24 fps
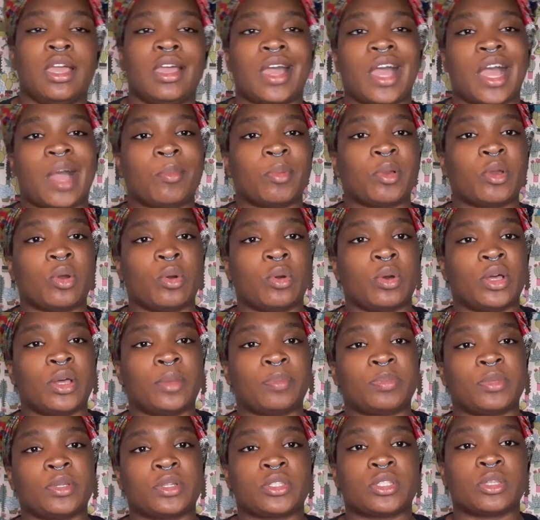I'm gonna go up
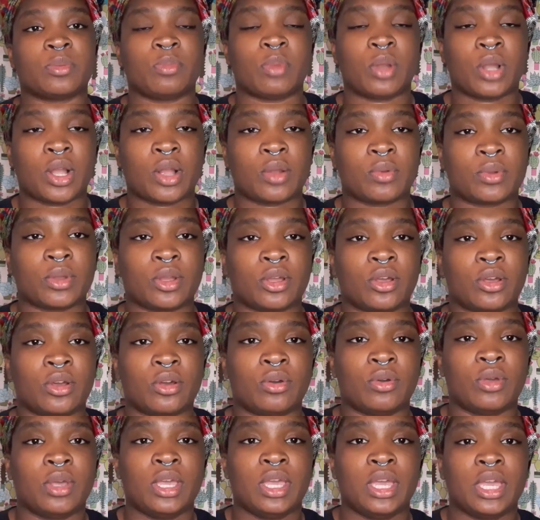there
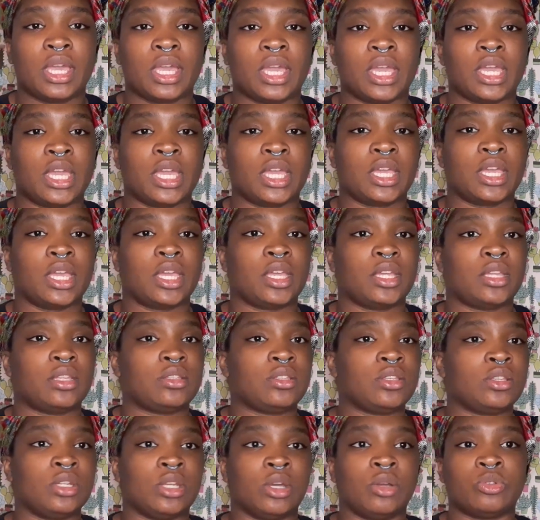tomorrow and,
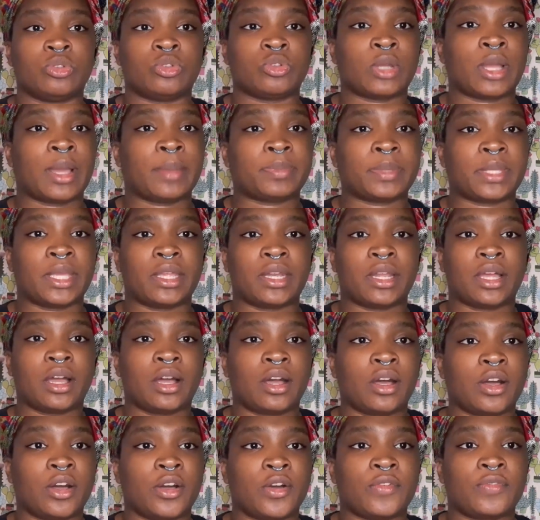you know, drop that
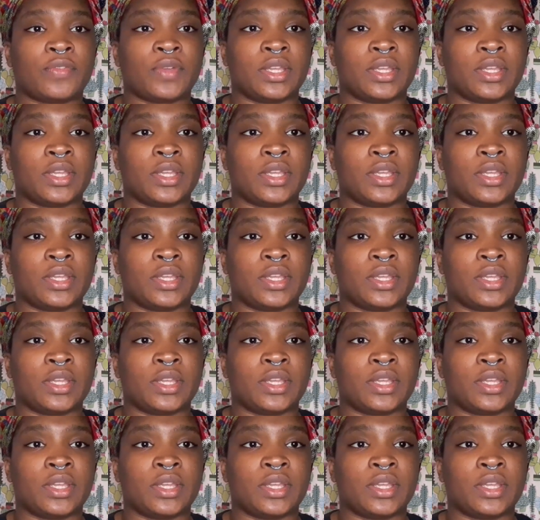off.